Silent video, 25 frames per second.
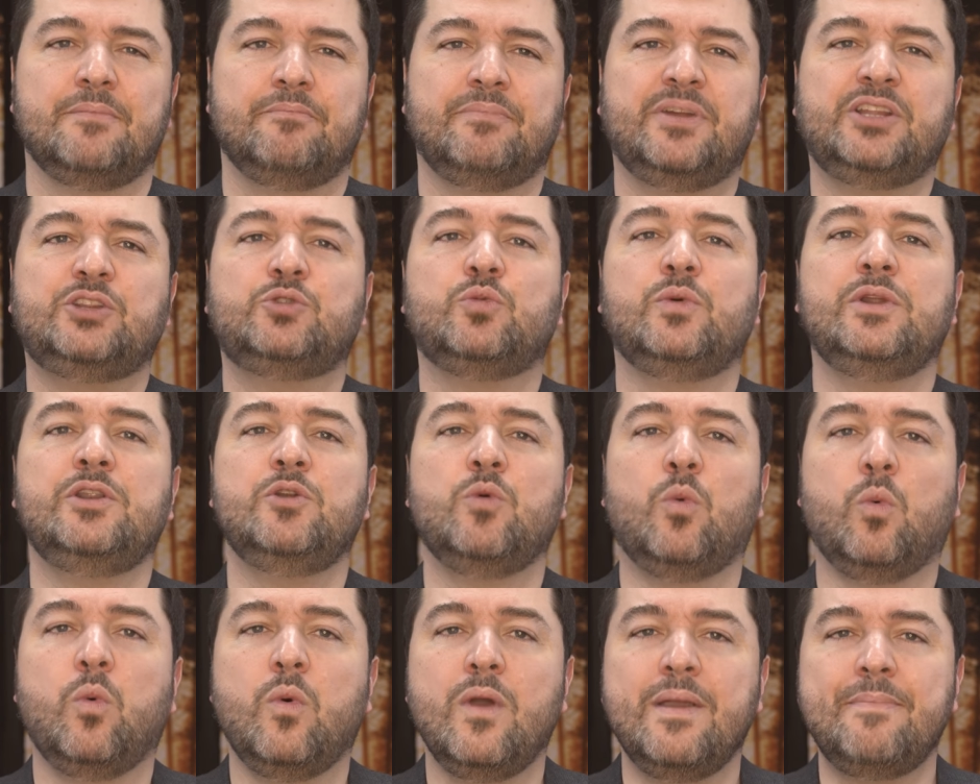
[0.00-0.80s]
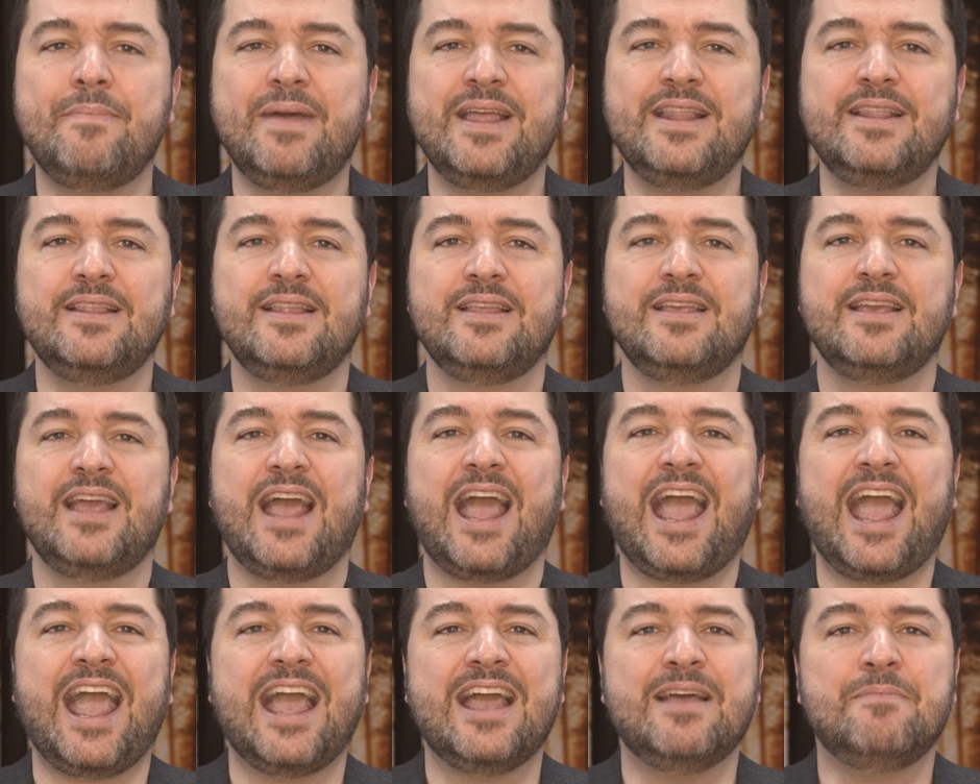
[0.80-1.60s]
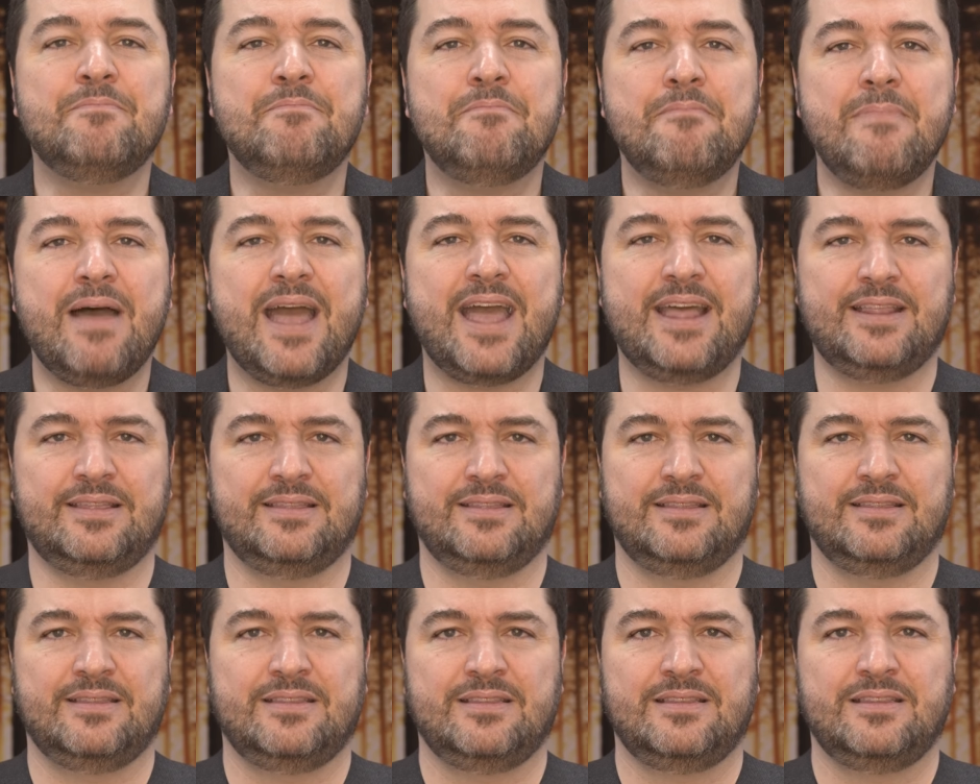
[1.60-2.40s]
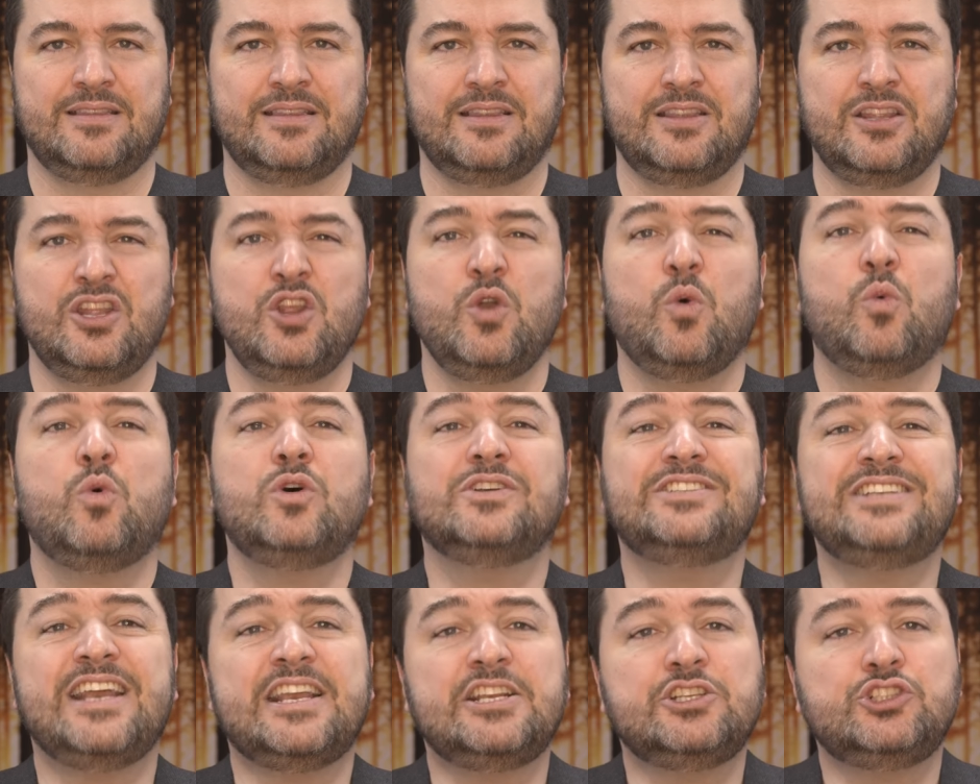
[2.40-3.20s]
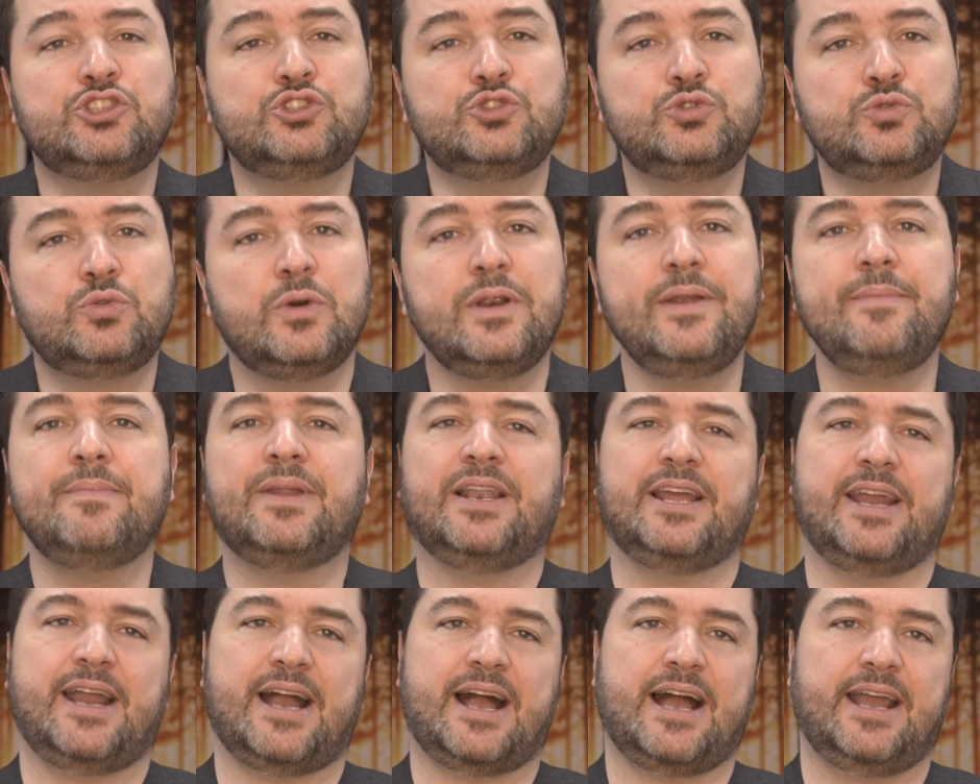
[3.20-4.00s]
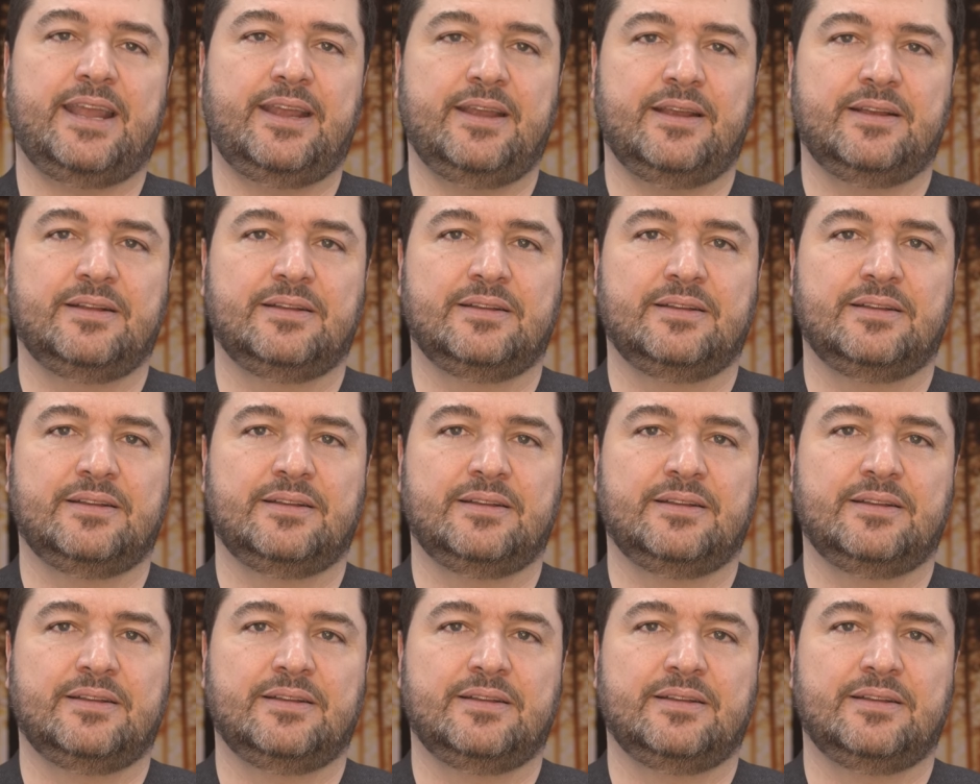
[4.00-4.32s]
between women and men was extremely high.